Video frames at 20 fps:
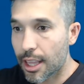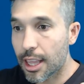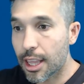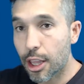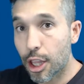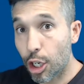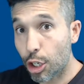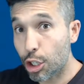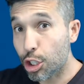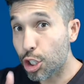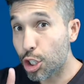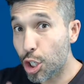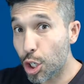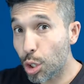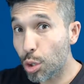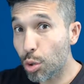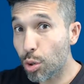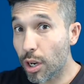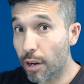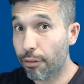there's
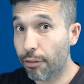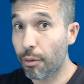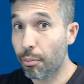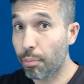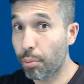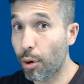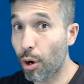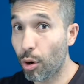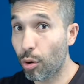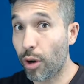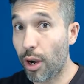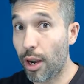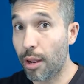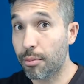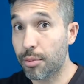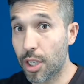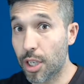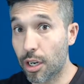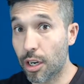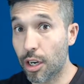2 different
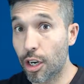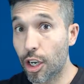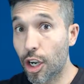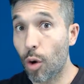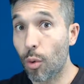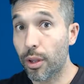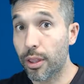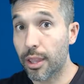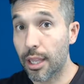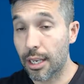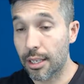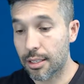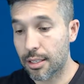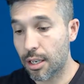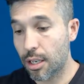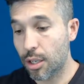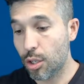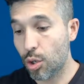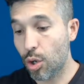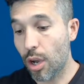programs that are going to go with this.
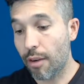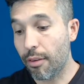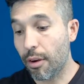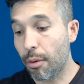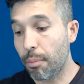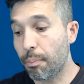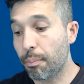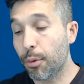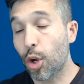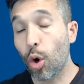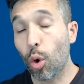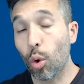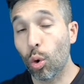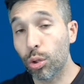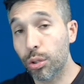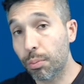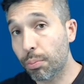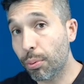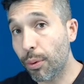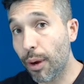You have a
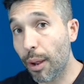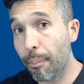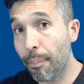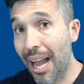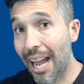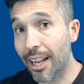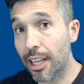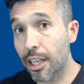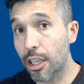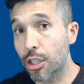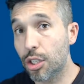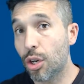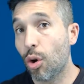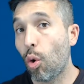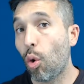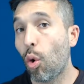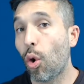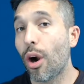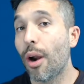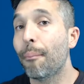gold package
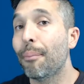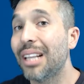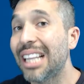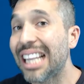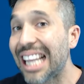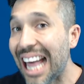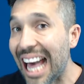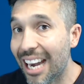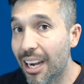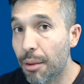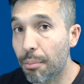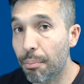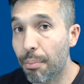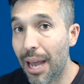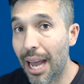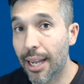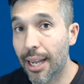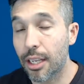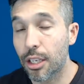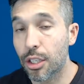or a platinum
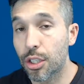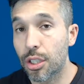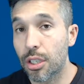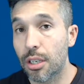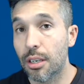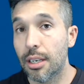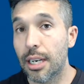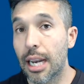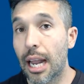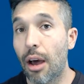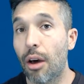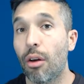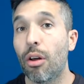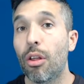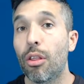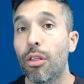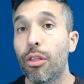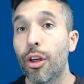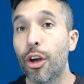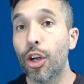package. Now,
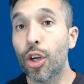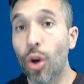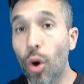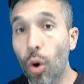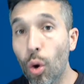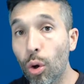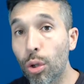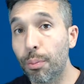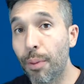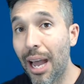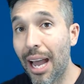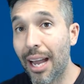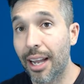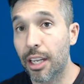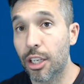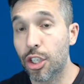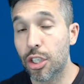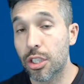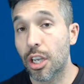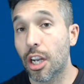the gold
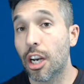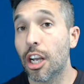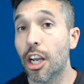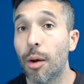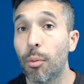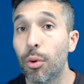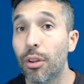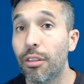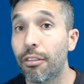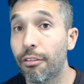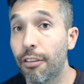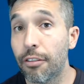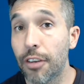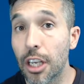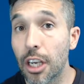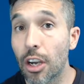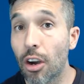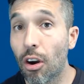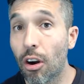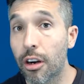package is going to come with 50
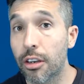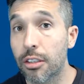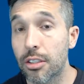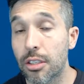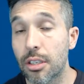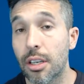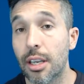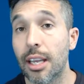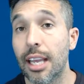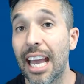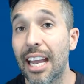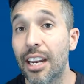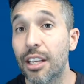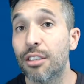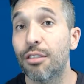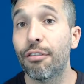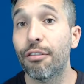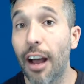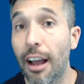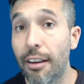cards and is
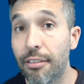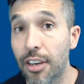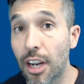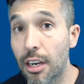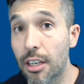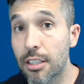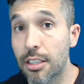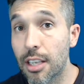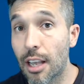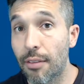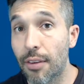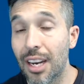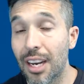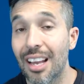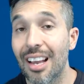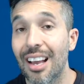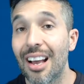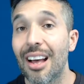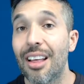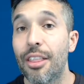$597.
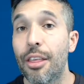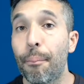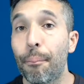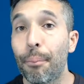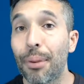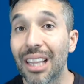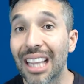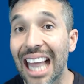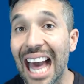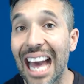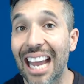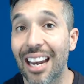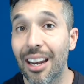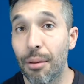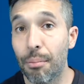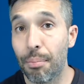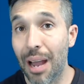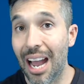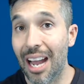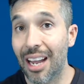The platinum
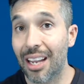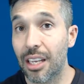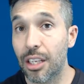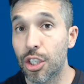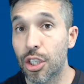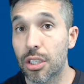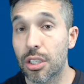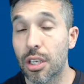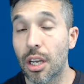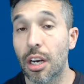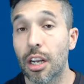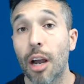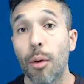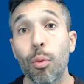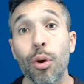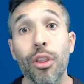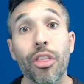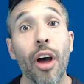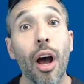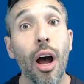package is going to come
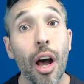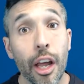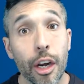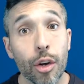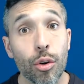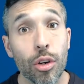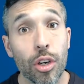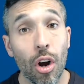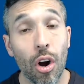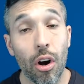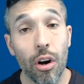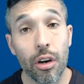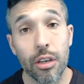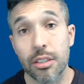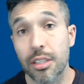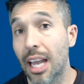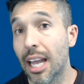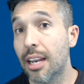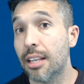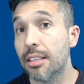with 100
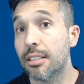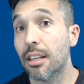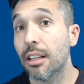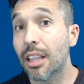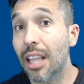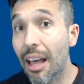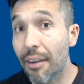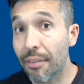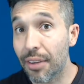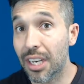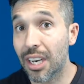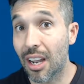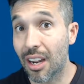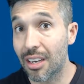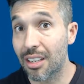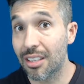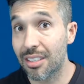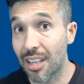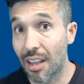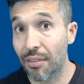cards and is
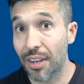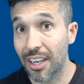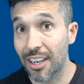$1197,